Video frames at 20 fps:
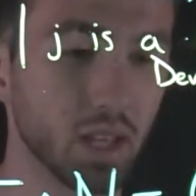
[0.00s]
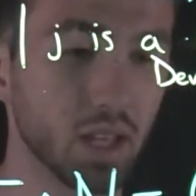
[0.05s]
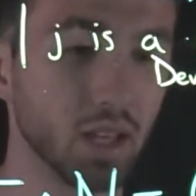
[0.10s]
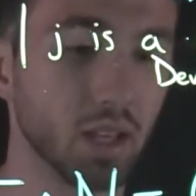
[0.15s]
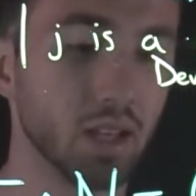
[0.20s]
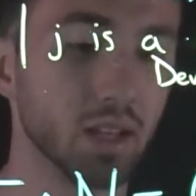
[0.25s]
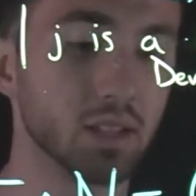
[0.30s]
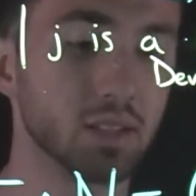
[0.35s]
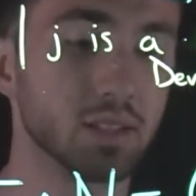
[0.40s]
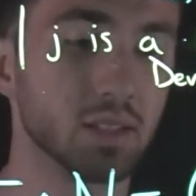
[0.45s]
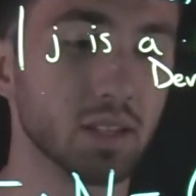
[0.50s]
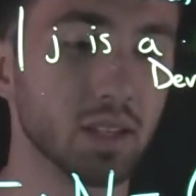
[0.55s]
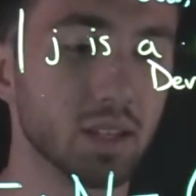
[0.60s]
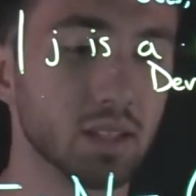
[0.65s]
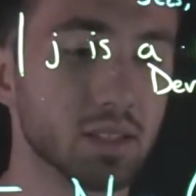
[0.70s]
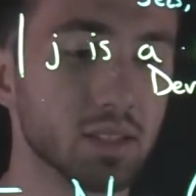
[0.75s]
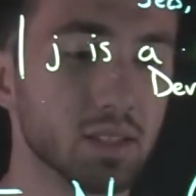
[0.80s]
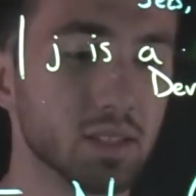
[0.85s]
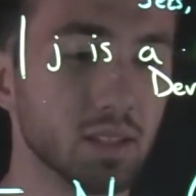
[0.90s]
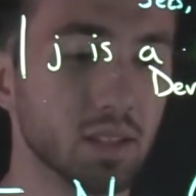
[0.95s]
is
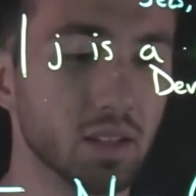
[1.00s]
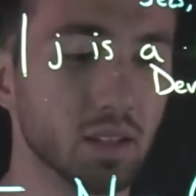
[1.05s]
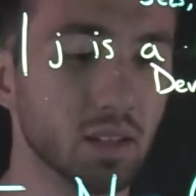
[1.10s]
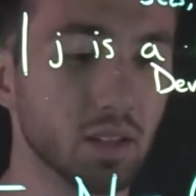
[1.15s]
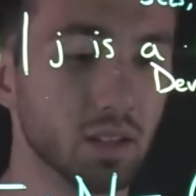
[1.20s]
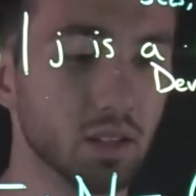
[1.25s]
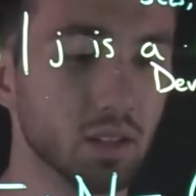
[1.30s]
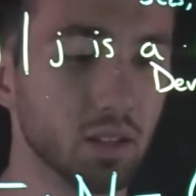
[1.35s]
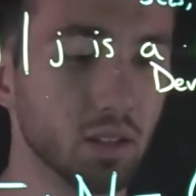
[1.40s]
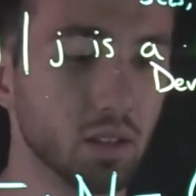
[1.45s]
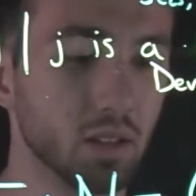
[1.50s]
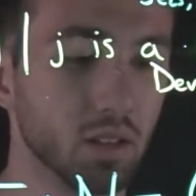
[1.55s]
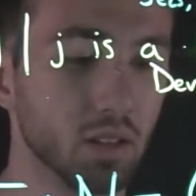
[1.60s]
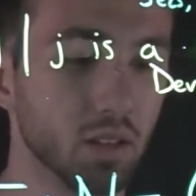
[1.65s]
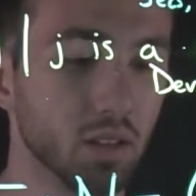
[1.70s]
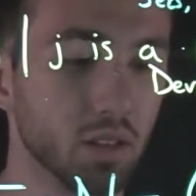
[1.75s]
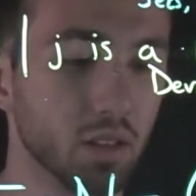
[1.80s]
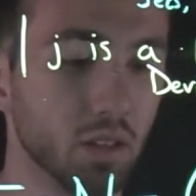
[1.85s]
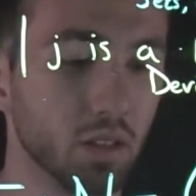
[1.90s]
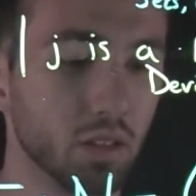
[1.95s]
it's
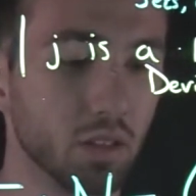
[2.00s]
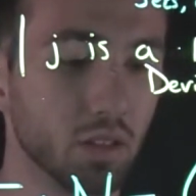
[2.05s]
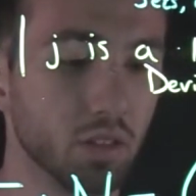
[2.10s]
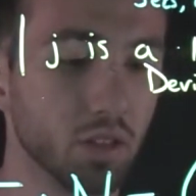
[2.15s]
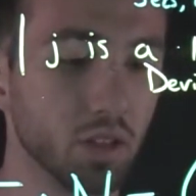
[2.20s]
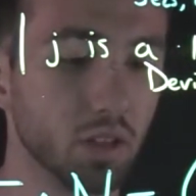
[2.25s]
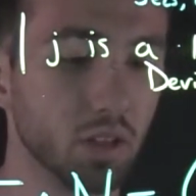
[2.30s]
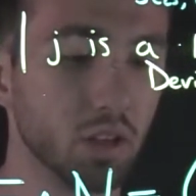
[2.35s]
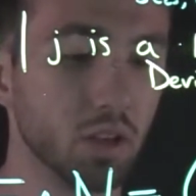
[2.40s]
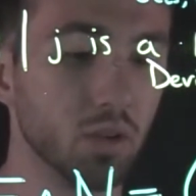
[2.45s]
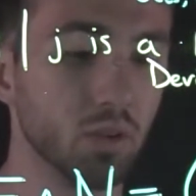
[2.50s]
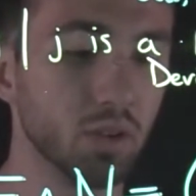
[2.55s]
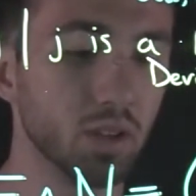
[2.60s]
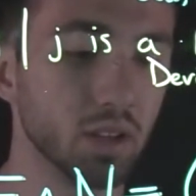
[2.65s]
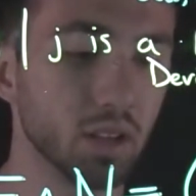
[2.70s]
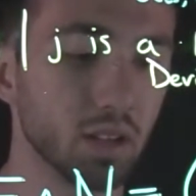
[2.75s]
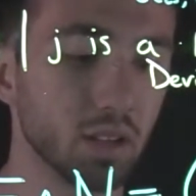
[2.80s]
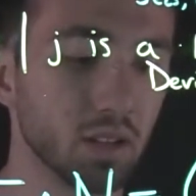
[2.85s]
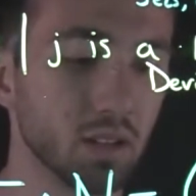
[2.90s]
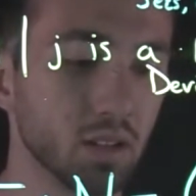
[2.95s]
the
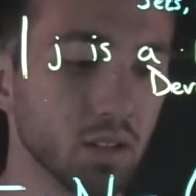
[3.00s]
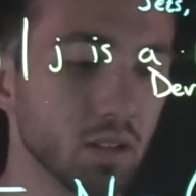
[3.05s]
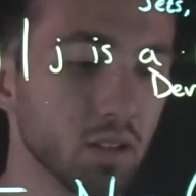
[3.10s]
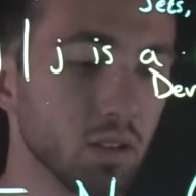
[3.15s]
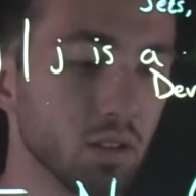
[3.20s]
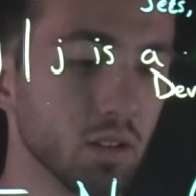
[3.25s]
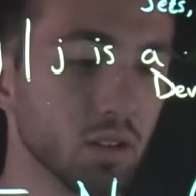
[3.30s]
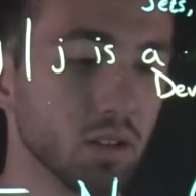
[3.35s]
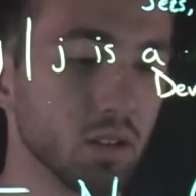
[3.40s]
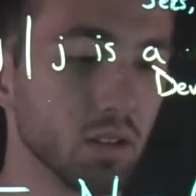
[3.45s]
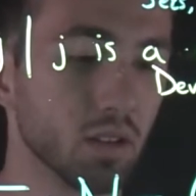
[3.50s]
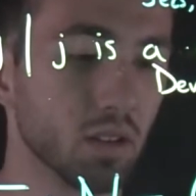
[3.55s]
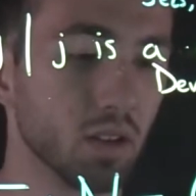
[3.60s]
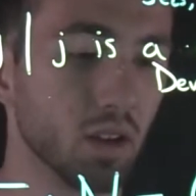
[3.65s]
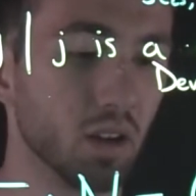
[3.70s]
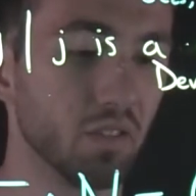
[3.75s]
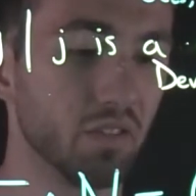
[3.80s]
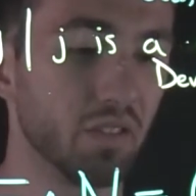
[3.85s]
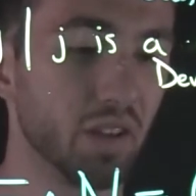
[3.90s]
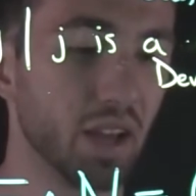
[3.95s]
union
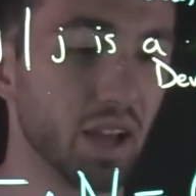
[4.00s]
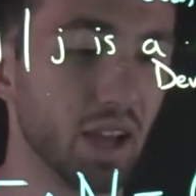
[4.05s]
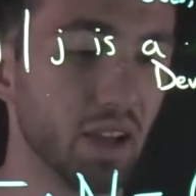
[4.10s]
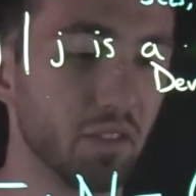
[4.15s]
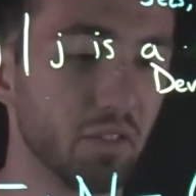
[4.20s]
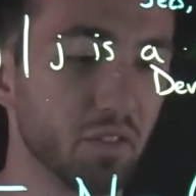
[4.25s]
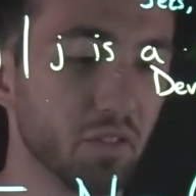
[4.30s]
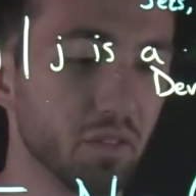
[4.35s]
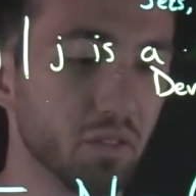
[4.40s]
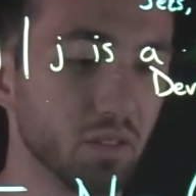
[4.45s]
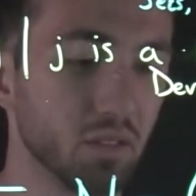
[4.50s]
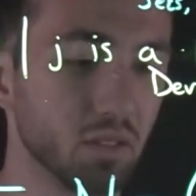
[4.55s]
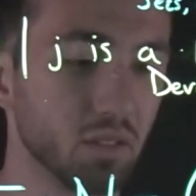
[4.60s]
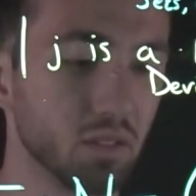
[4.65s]
of F